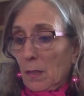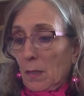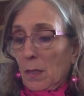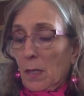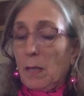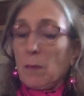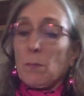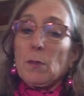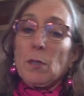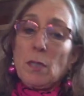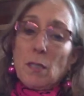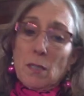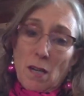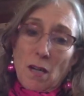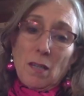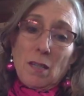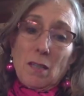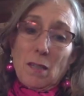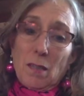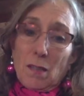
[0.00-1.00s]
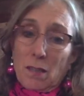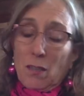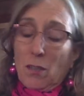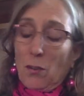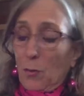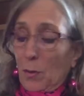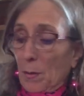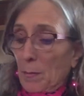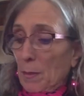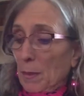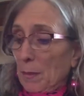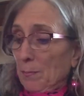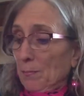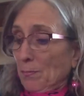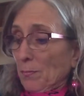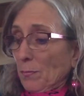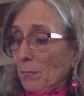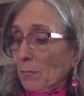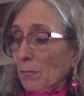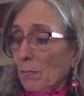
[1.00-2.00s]
Emily nodded in agreement
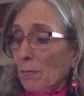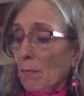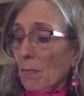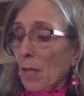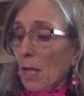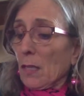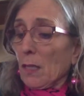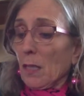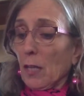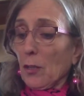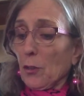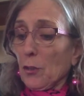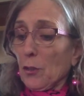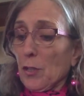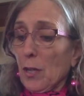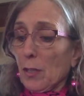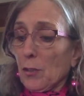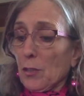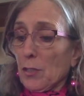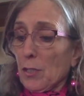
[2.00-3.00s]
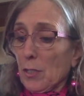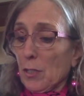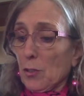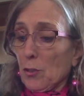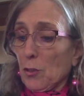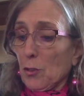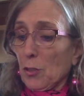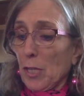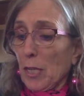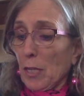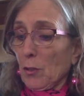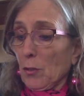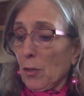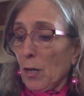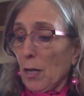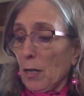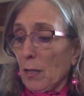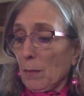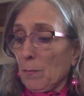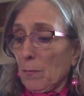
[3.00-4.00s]
and let her younger sister take her
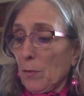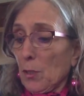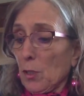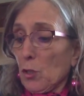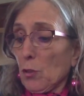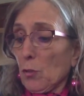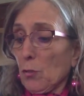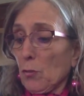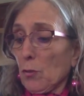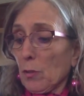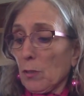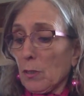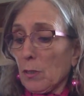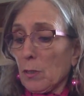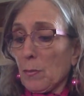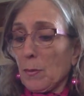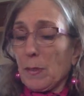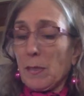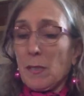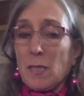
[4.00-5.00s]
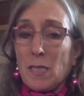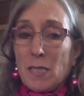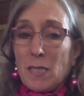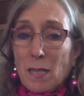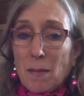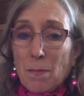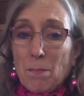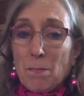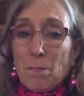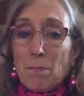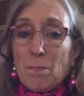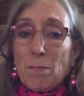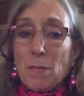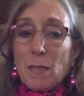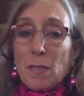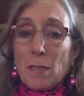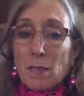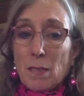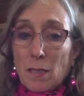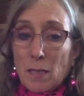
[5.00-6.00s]
arm. The two girls went step
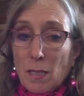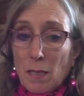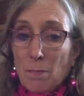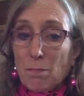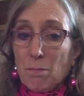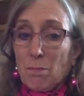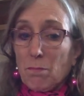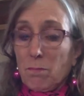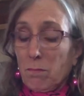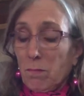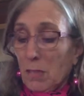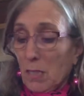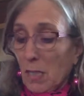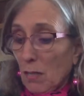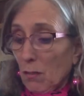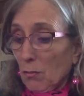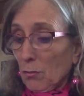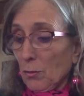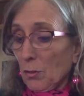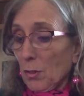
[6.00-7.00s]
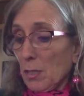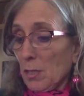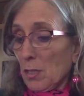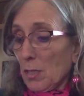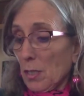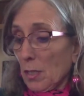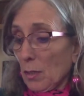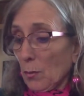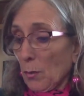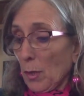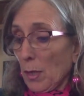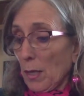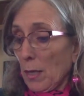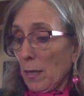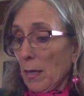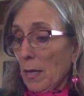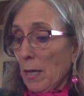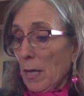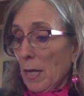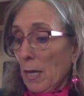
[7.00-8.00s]
by step down the stairway,
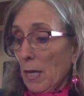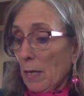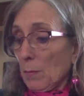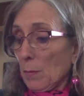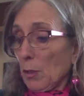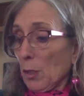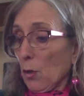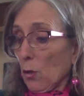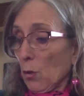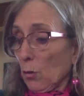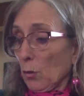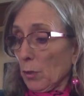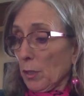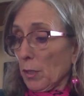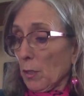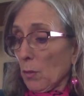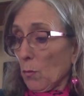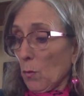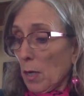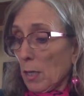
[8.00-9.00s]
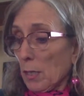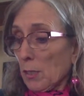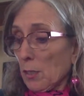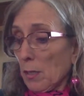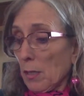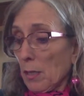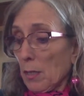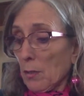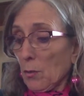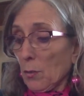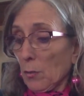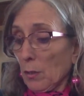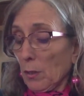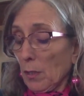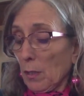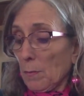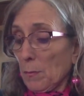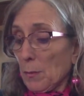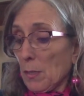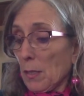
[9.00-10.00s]
Emily holding the washcloth to her
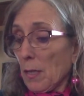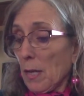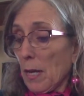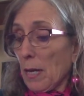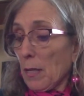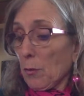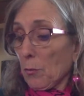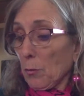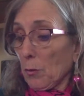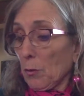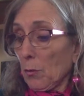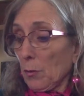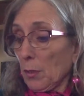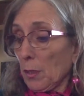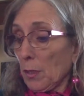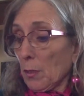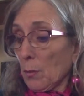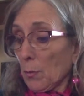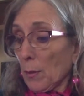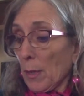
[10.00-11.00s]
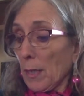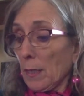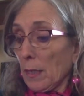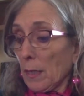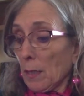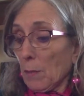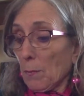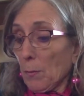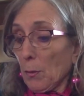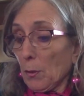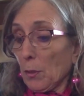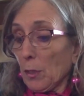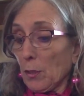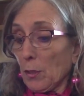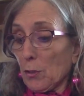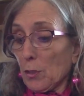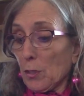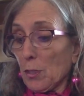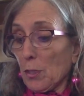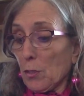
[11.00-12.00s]
lips and Katherine holding the railing and pulling
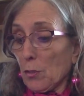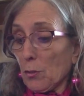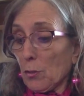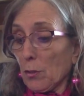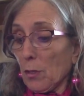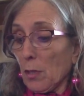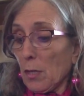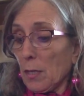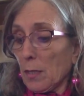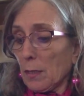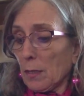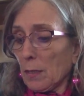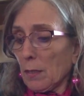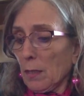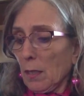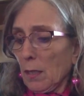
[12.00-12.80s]
her sister along.